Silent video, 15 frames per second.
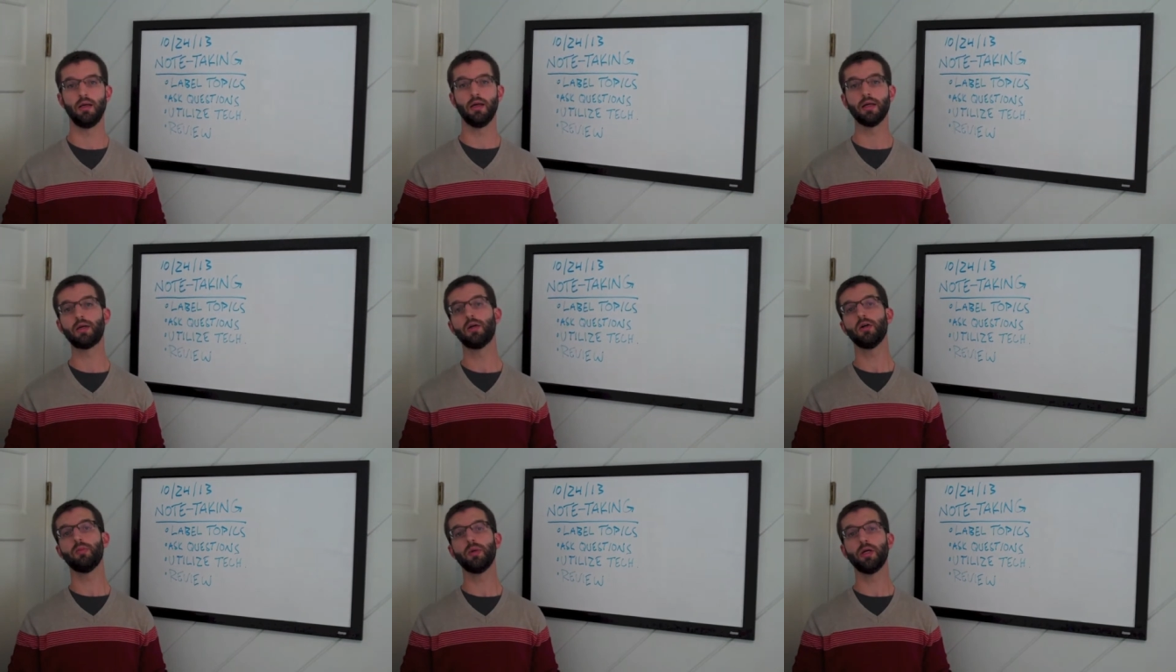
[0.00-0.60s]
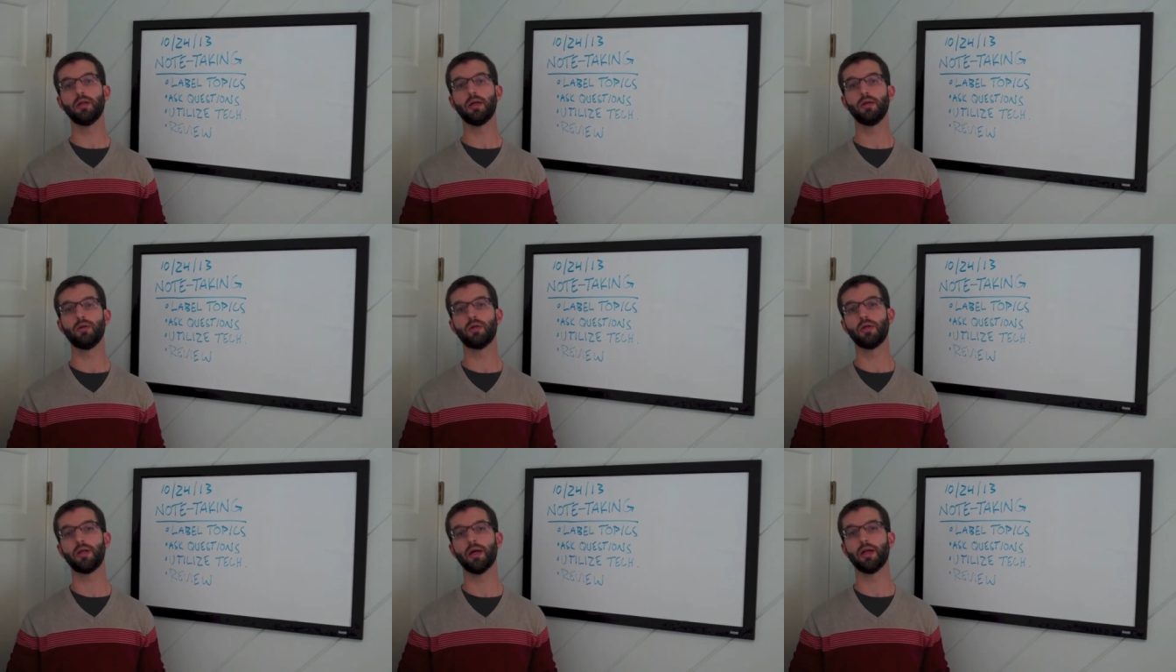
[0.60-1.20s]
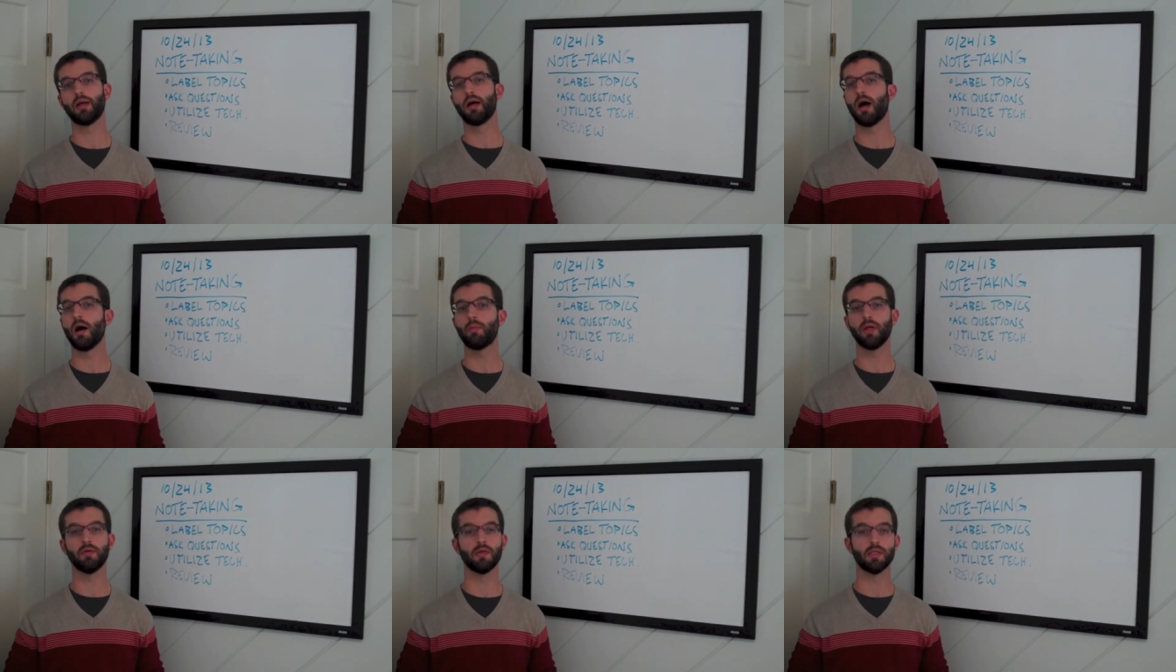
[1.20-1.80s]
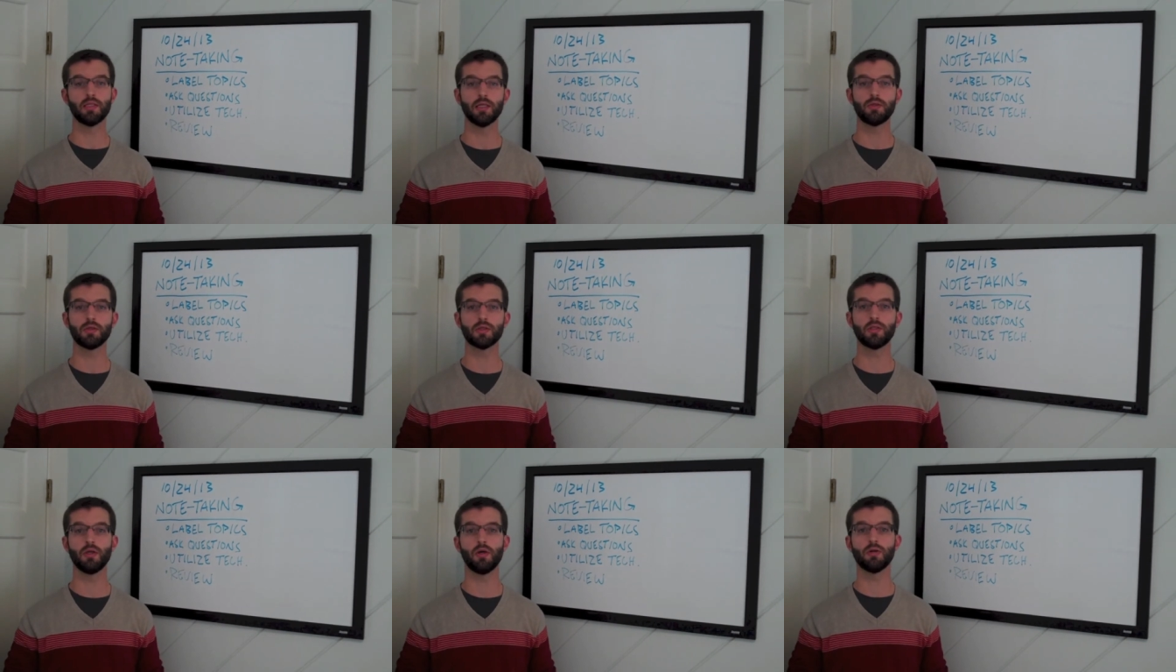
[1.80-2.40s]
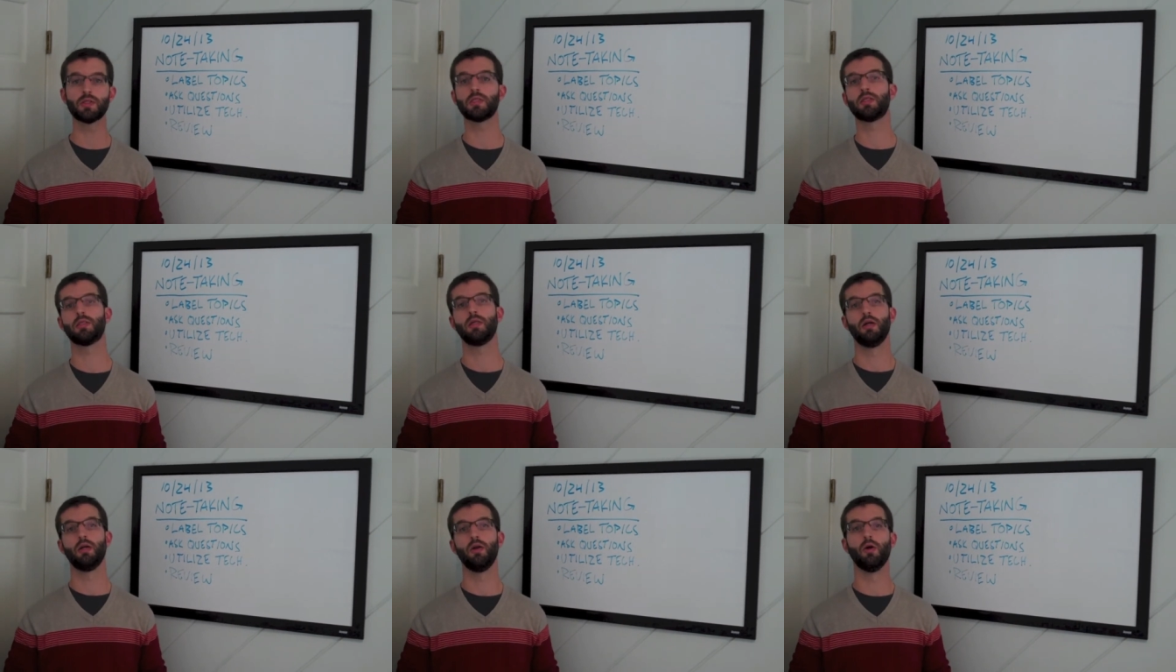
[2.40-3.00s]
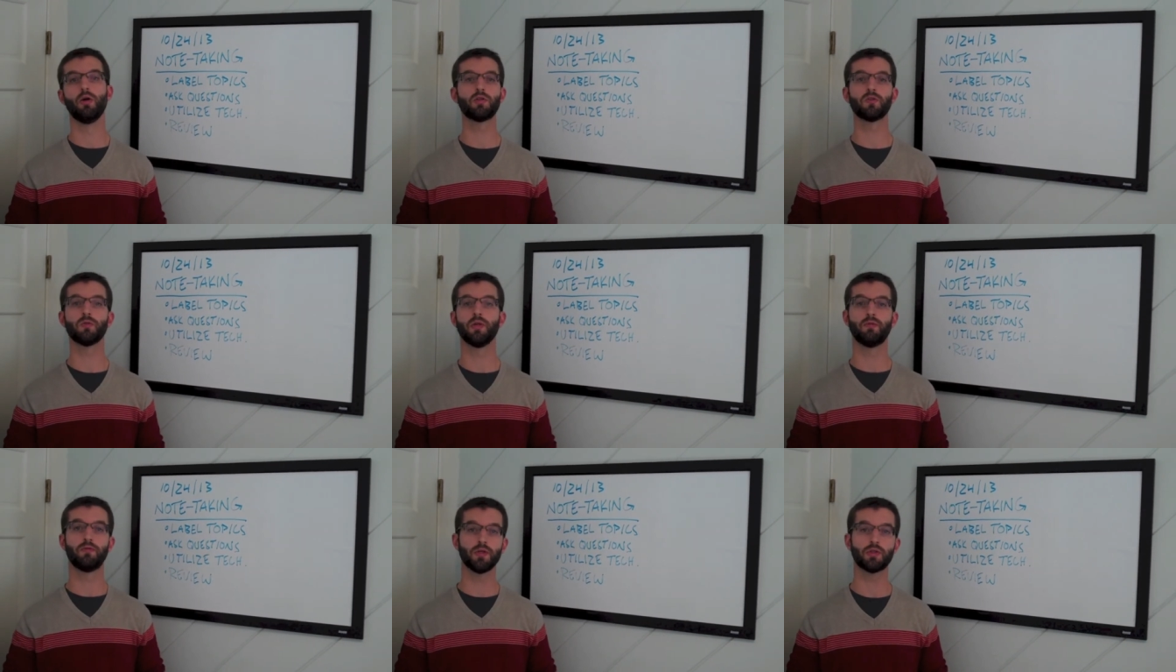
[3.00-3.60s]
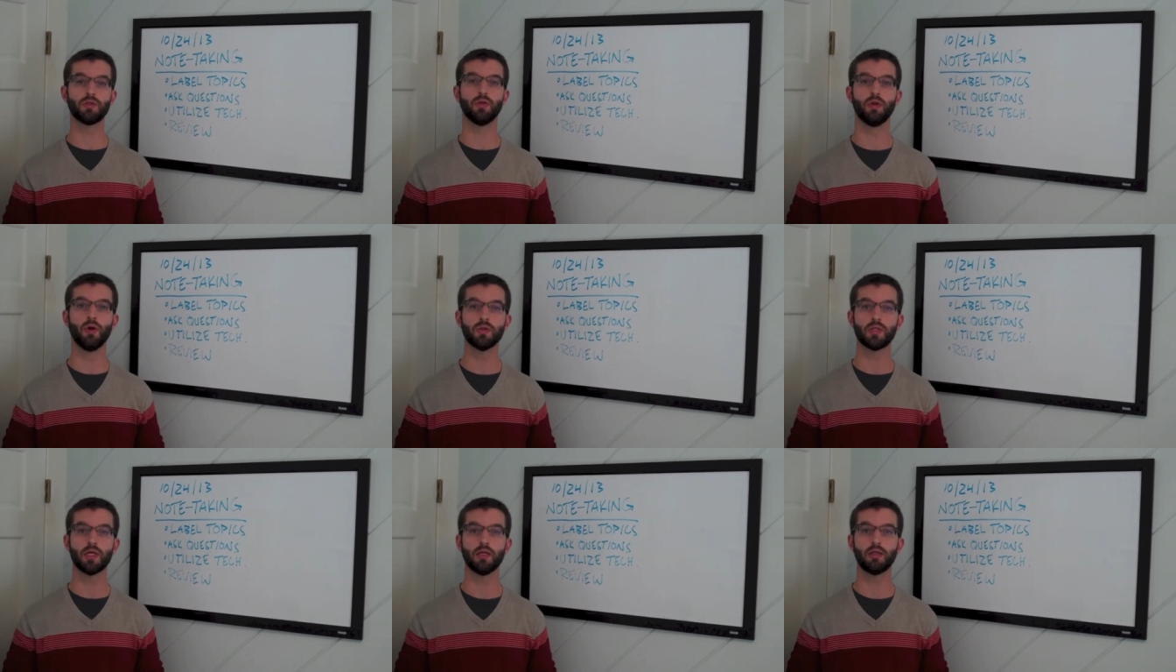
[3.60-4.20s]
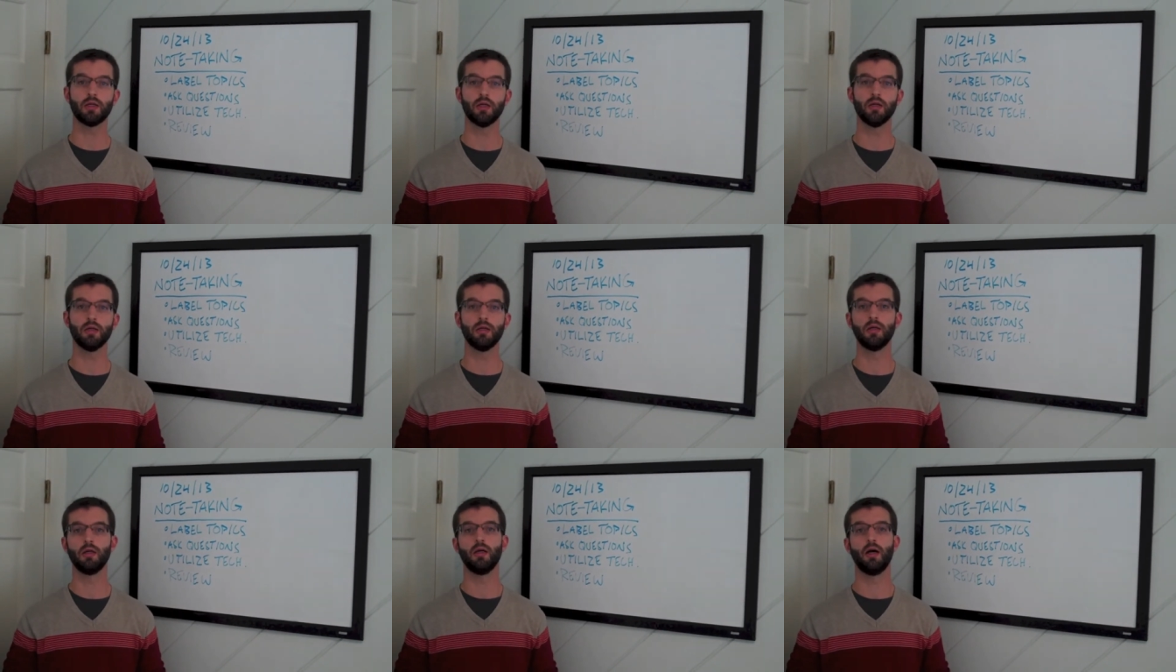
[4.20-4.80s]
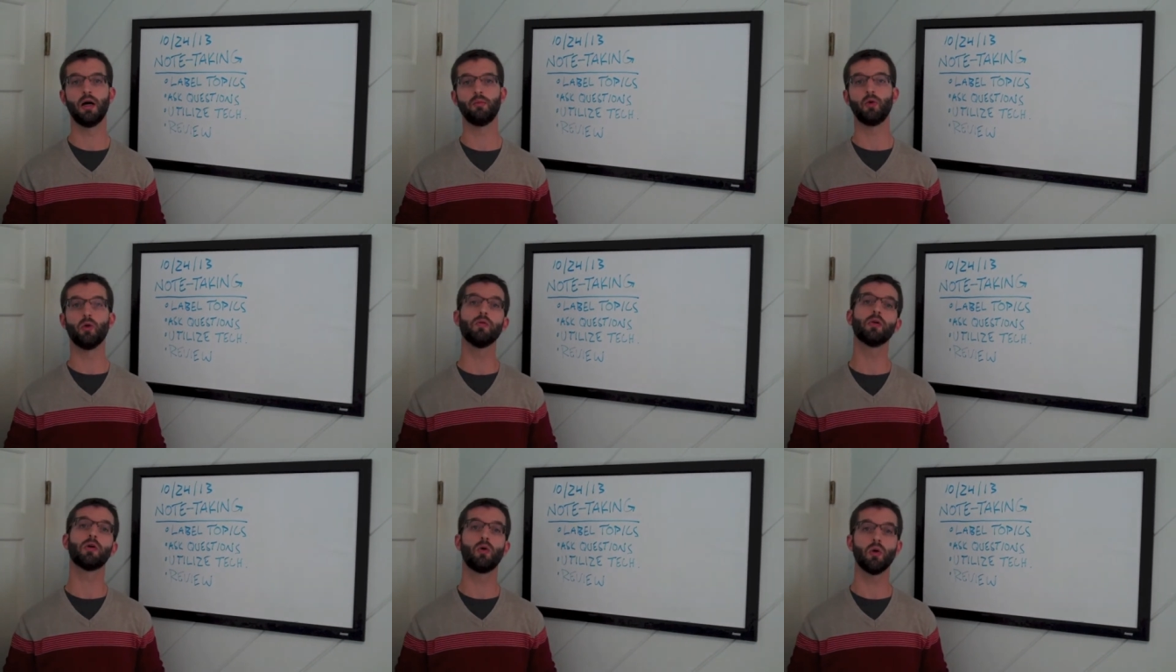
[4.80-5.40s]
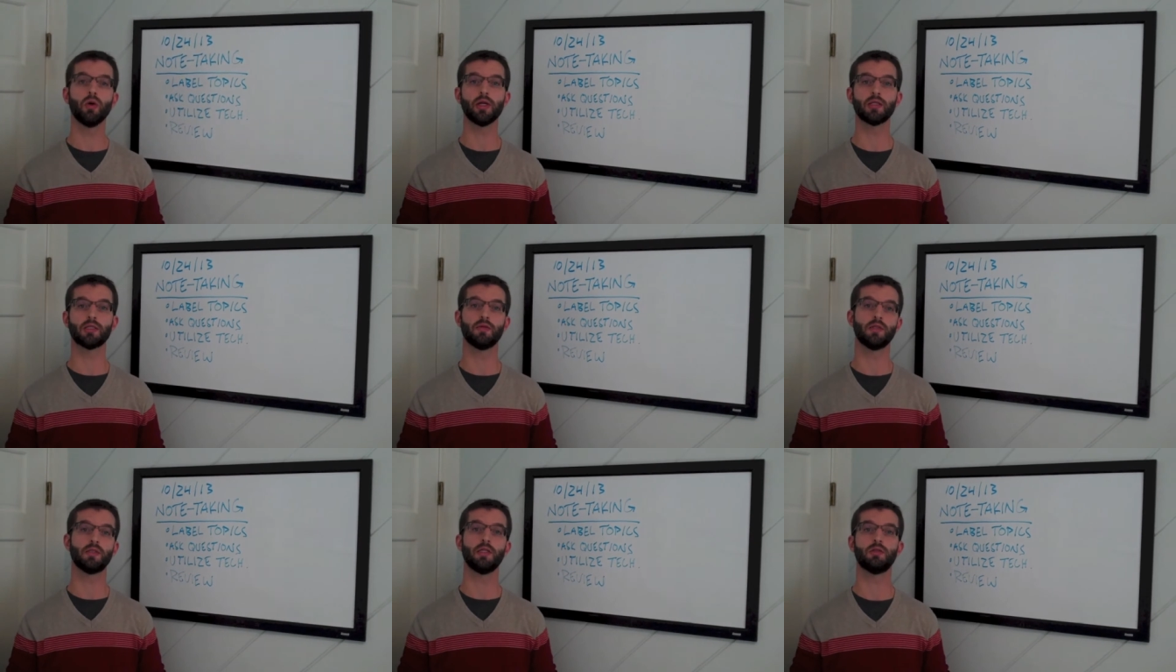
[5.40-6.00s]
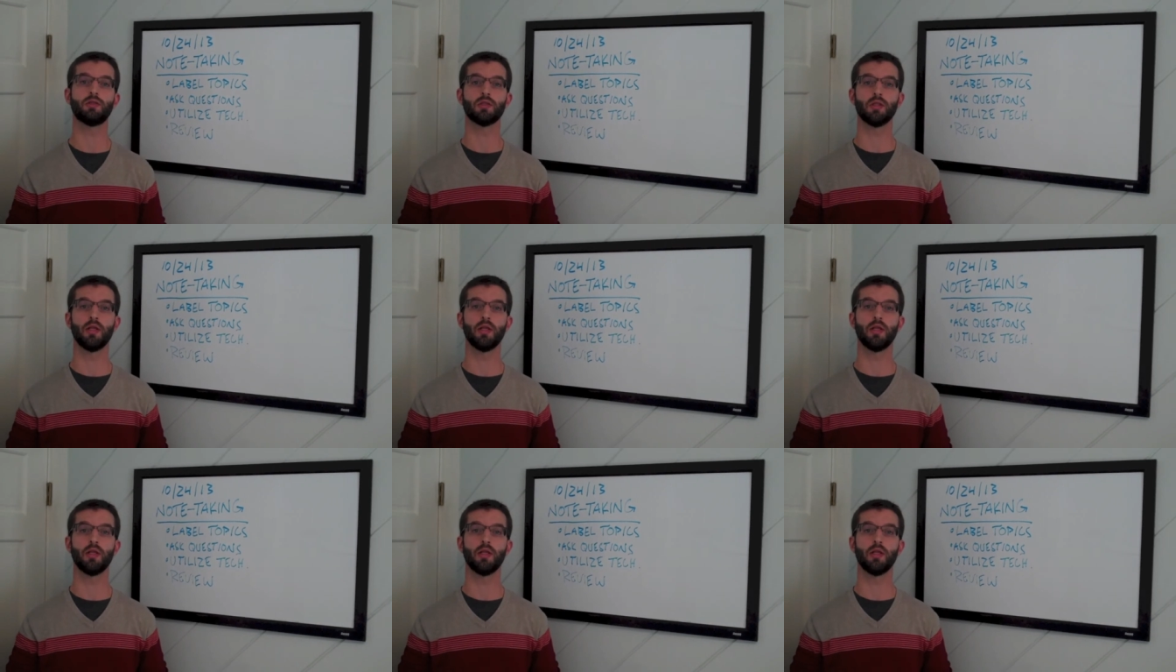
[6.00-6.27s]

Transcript: It could be that you could get a copy of the teacher's notes, notes from an official note taker, um, or recordings of the teacher's